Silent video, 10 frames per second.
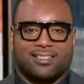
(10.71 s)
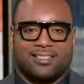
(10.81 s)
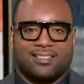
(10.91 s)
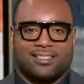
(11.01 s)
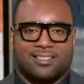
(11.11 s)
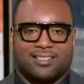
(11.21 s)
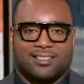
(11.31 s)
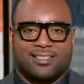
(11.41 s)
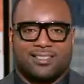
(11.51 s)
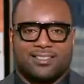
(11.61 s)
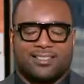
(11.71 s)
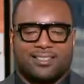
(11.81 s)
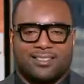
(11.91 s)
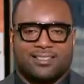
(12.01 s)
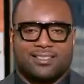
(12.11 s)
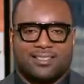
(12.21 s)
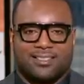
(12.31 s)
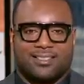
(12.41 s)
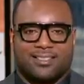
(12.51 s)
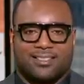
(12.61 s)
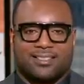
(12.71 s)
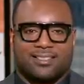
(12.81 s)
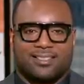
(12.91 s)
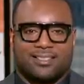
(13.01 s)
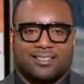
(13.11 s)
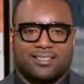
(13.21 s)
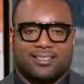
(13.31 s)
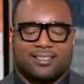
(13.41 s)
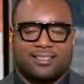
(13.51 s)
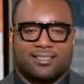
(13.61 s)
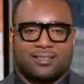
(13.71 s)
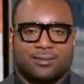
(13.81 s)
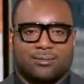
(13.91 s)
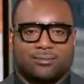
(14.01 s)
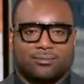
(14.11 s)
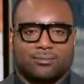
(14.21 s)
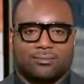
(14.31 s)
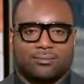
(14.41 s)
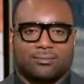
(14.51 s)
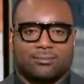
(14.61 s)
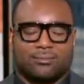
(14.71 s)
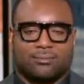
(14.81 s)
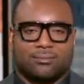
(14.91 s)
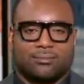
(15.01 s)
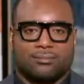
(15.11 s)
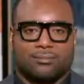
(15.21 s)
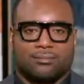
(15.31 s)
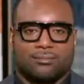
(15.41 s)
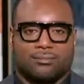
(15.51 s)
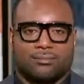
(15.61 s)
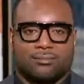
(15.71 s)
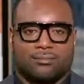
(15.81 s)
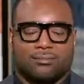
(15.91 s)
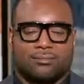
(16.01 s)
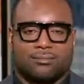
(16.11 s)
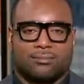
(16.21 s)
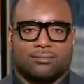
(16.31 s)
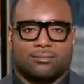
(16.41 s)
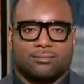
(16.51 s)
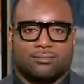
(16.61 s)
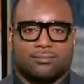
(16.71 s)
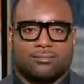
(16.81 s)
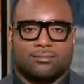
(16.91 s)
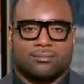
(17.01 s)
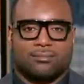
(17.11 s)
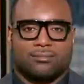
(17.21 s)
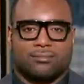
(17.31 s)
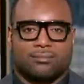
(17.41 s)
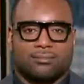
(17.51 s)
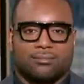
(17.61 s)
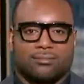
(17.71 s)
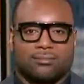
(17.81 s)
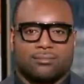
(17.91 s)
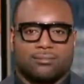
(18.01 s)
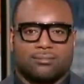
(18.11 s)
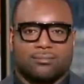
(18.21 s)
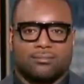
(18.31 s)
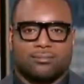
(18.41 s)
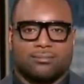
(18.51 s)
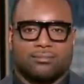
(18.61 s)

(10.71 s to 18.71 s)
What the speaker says: (not speaking)